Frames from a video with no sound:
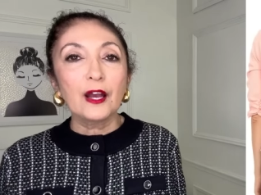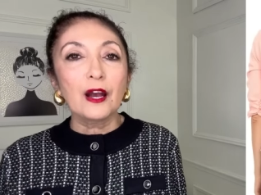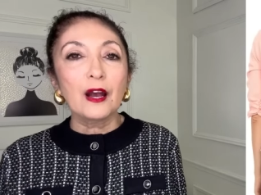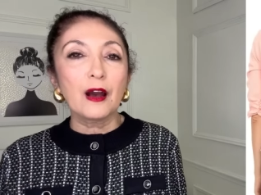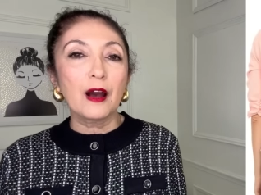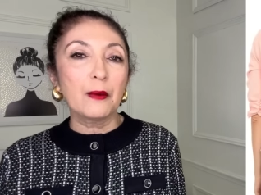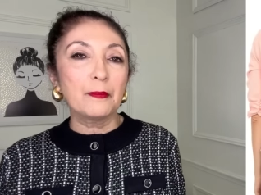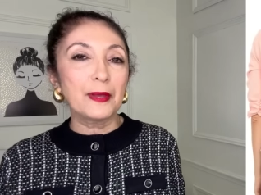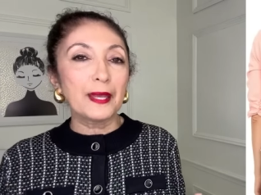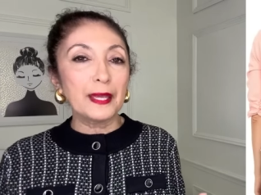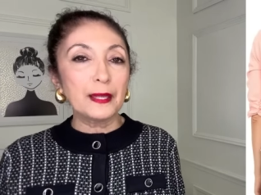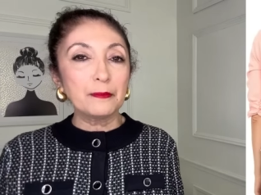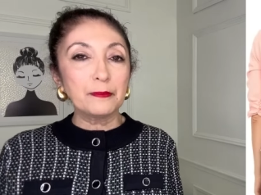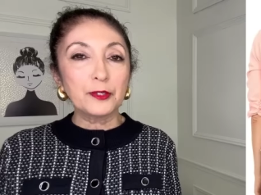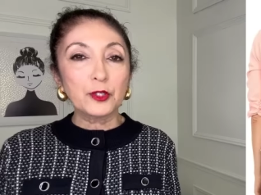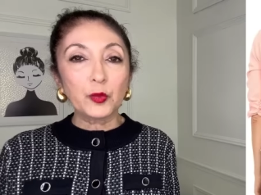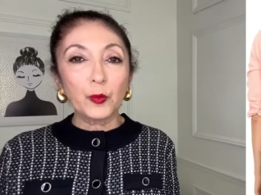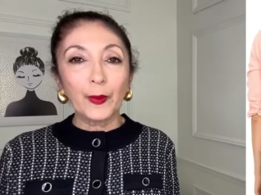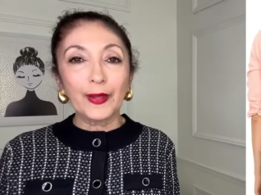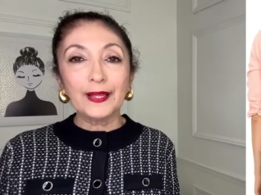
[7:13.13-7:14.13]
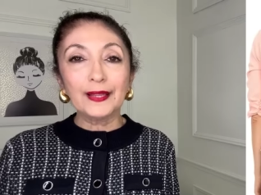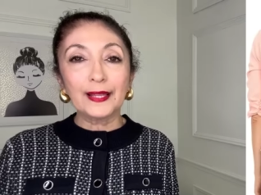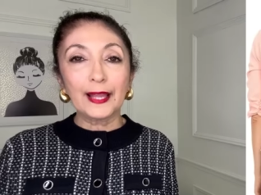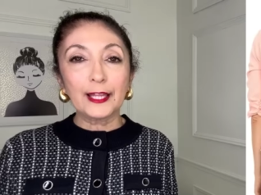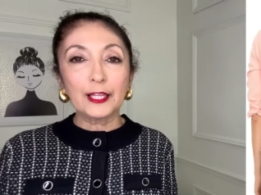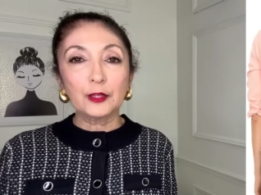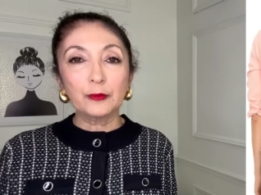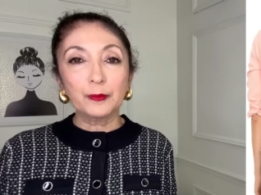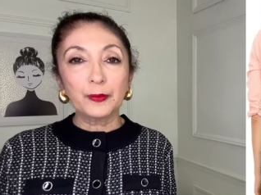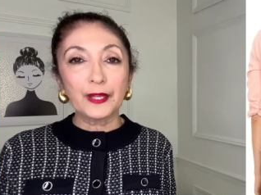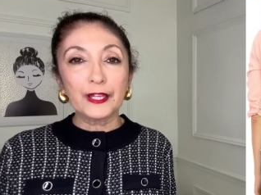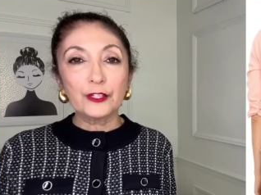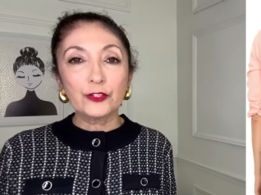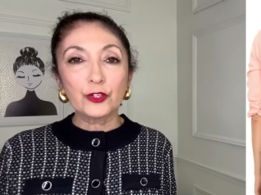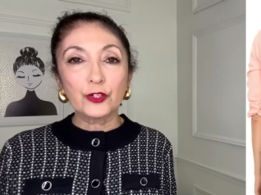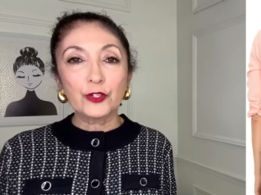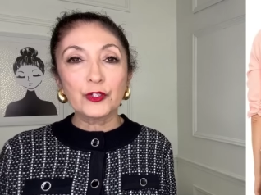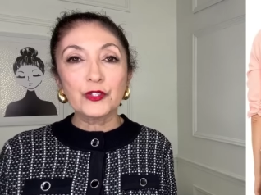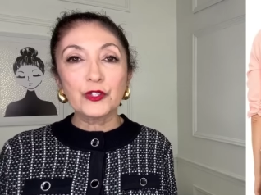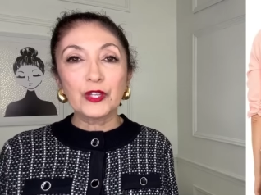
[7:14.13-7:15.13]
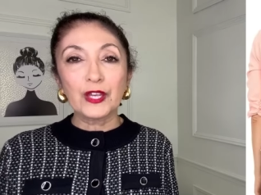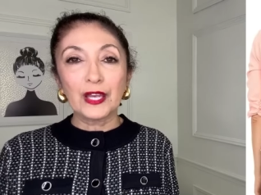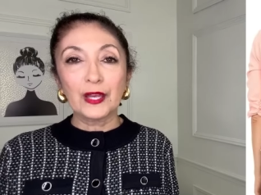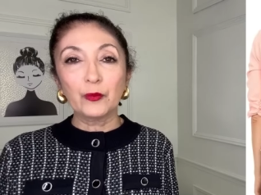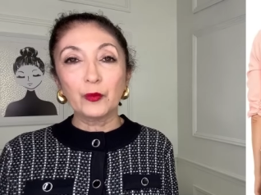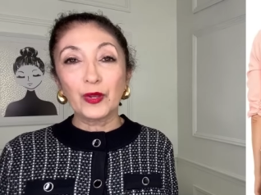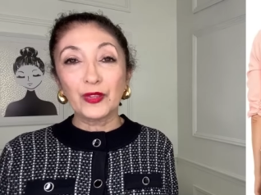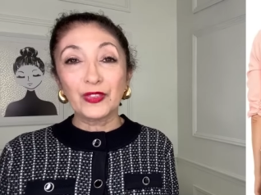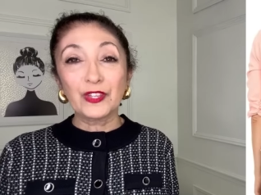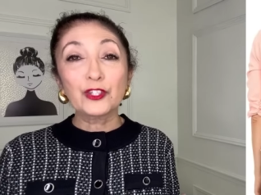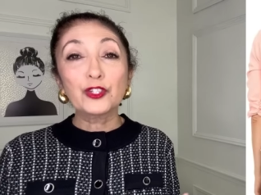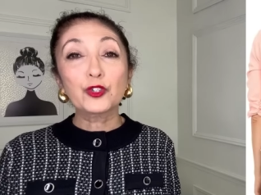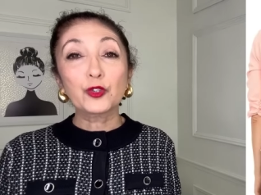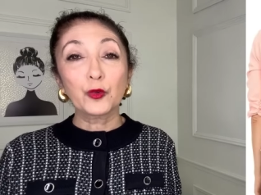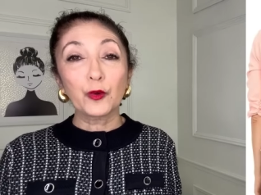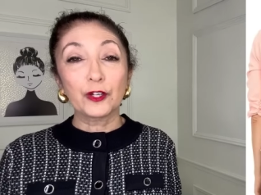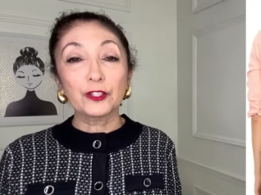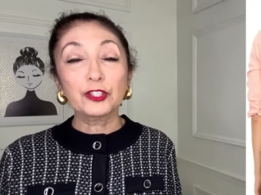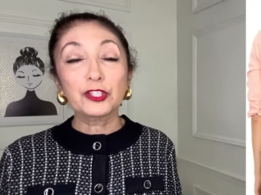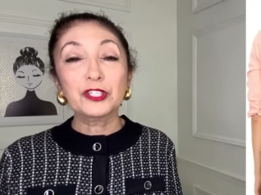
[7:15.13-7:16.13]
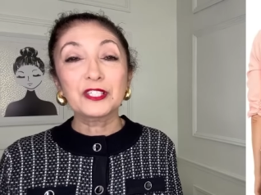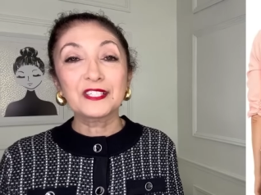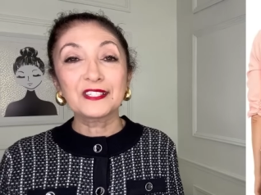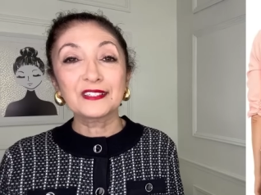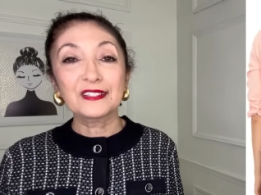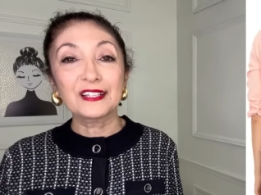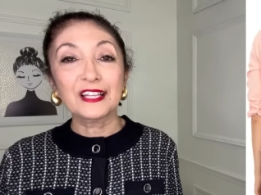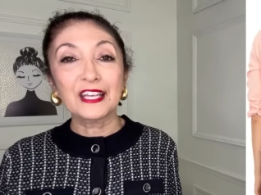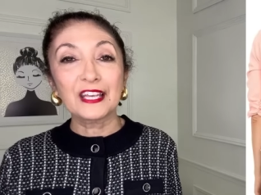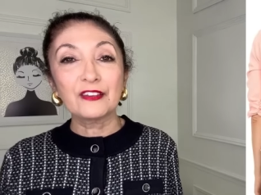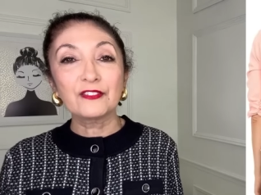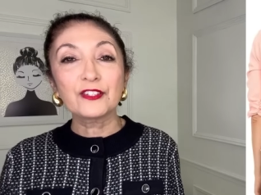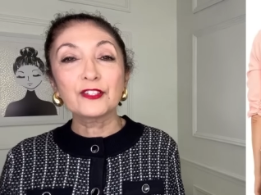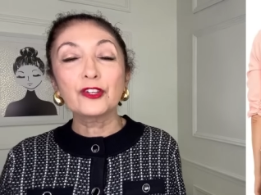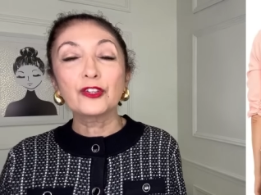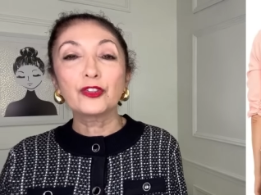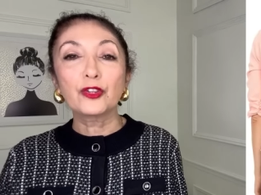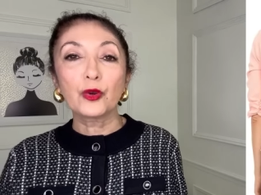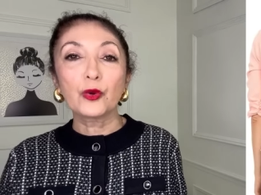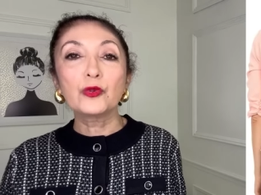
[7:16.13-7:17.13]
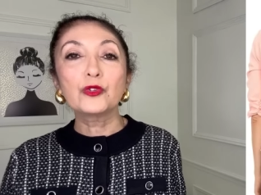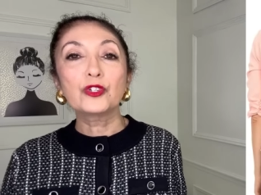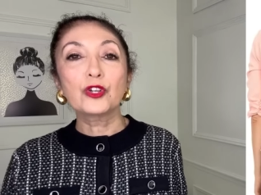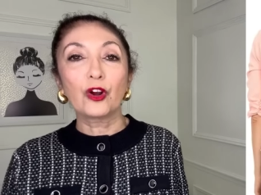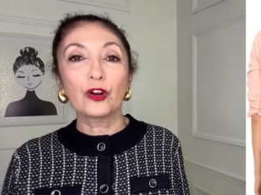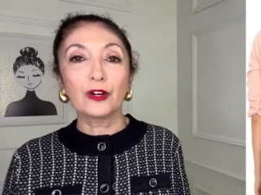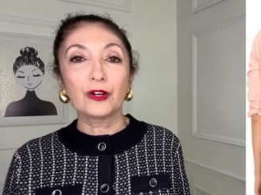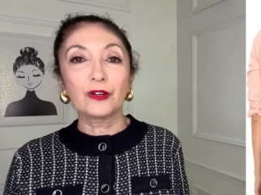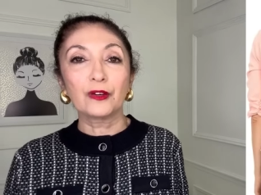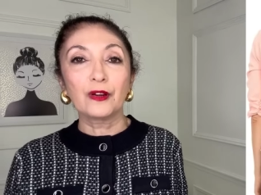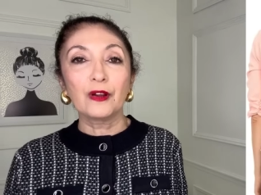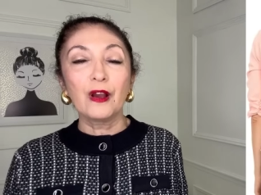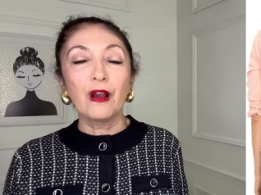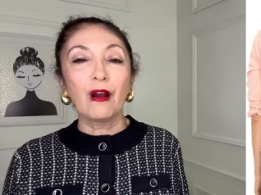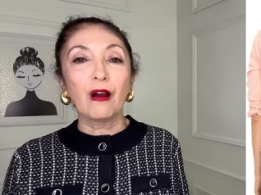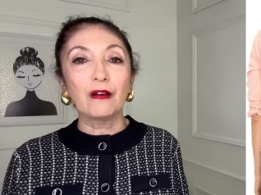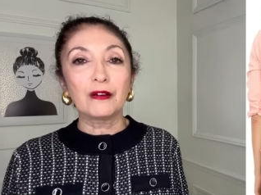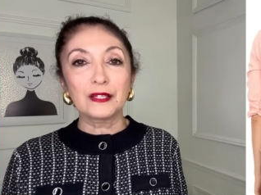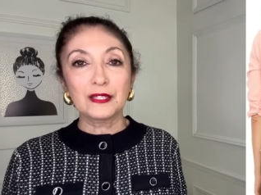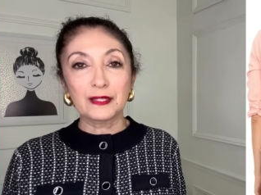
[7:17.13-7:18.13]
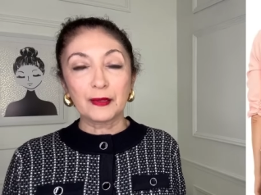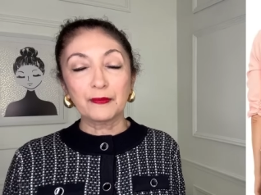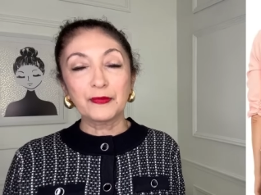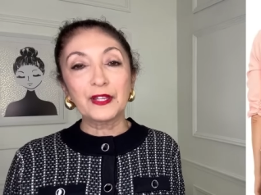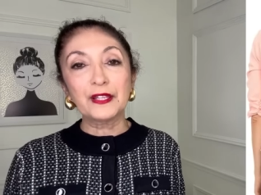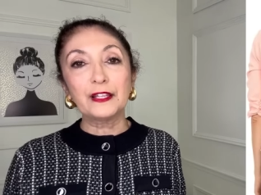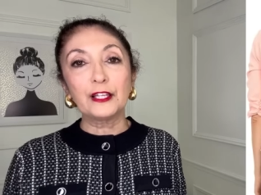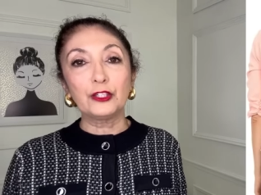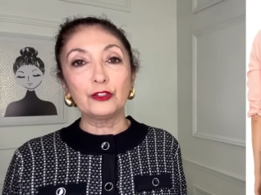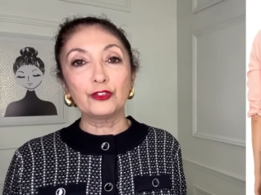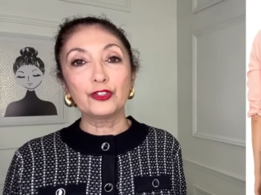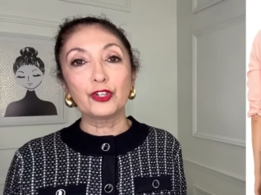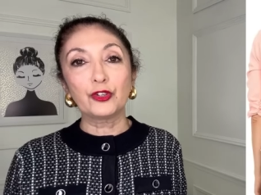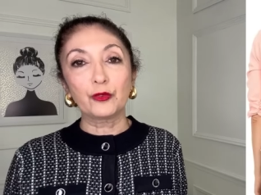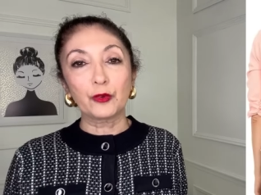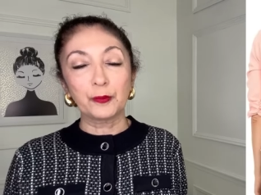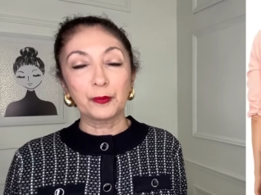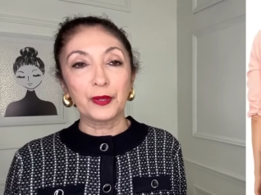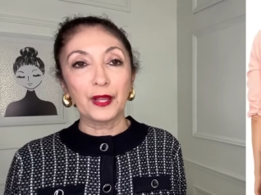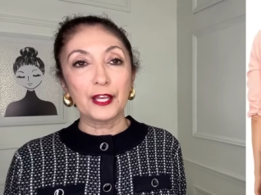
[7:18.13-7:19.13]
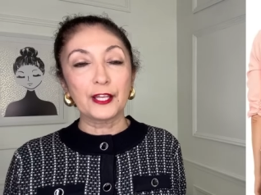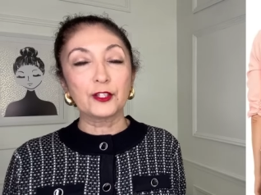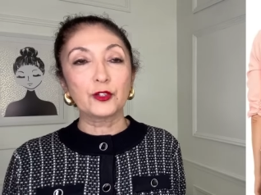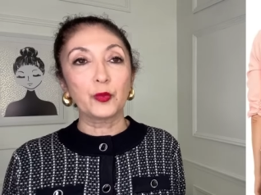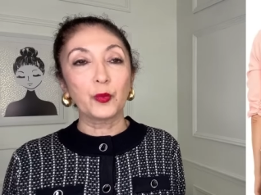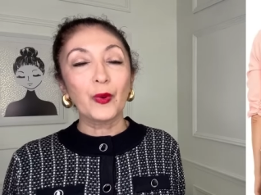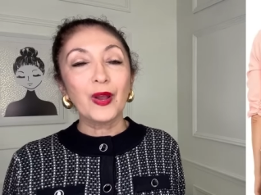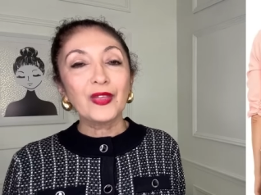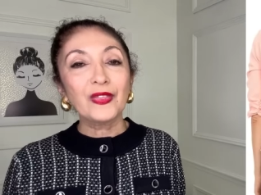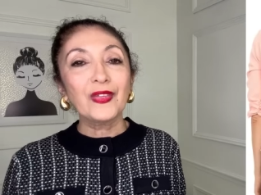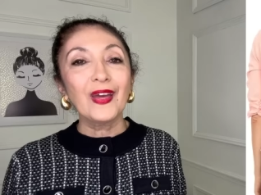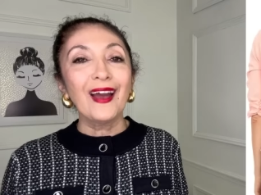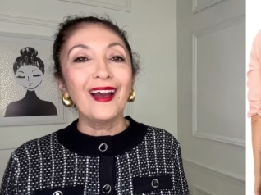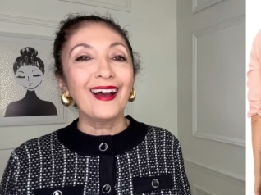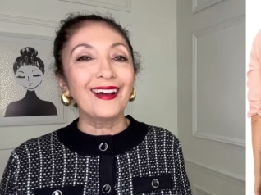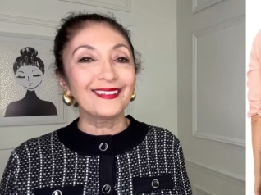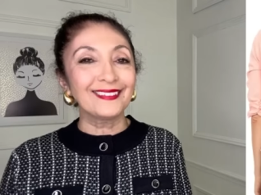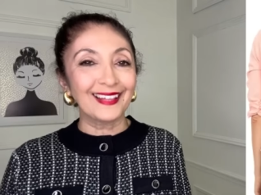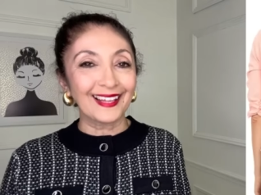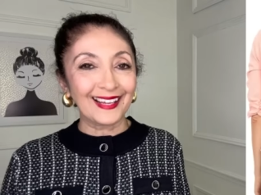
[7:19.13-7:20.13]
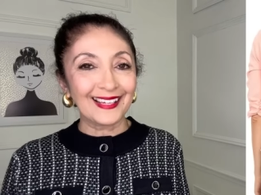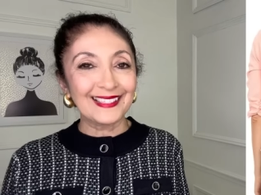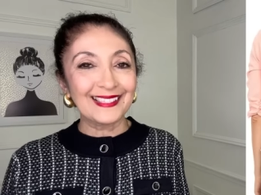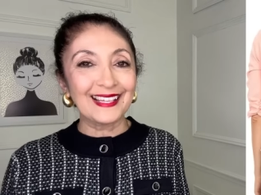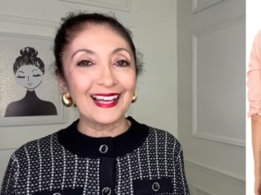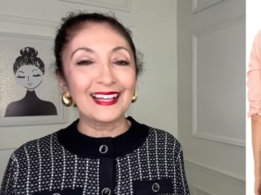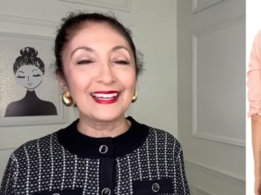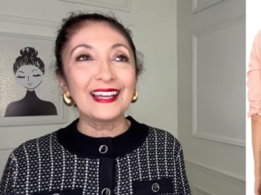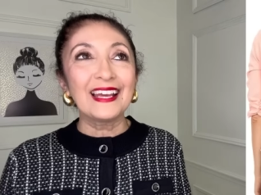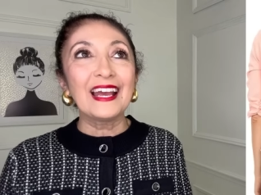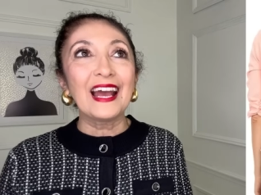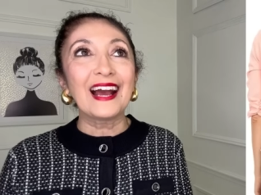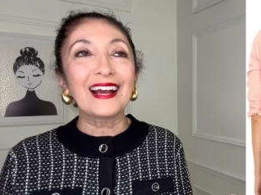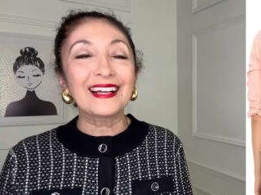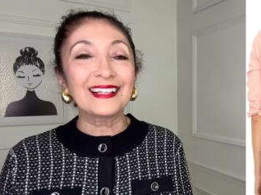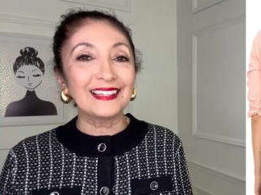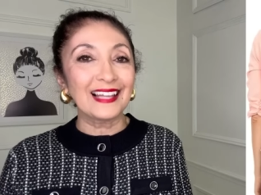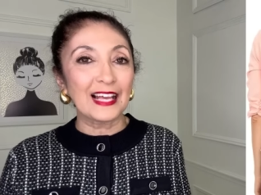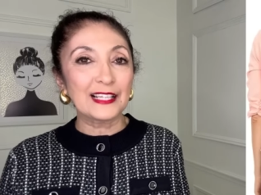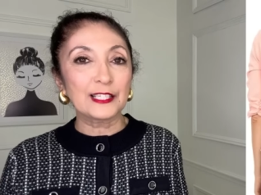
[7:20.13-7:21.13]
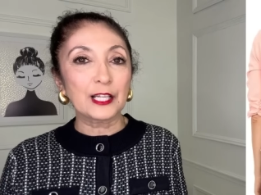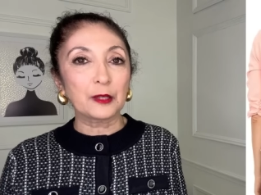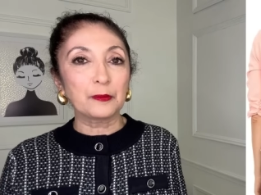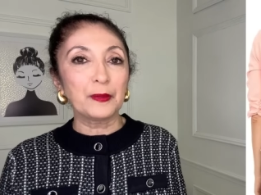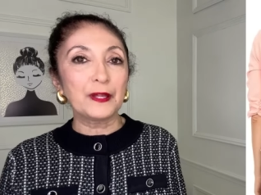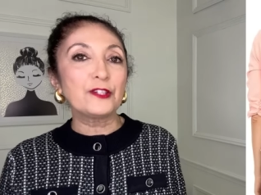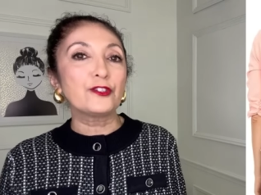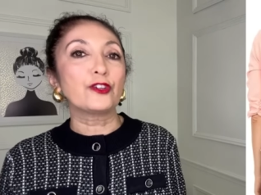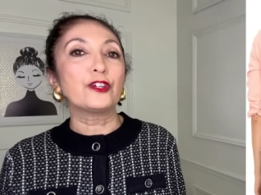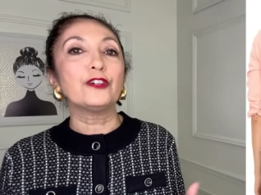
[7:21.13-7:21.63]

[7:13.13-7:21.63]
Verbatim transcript: um, in between length blazers with the scrunched sleeves, those are are something that you should replace with, like I said, a classic blazer.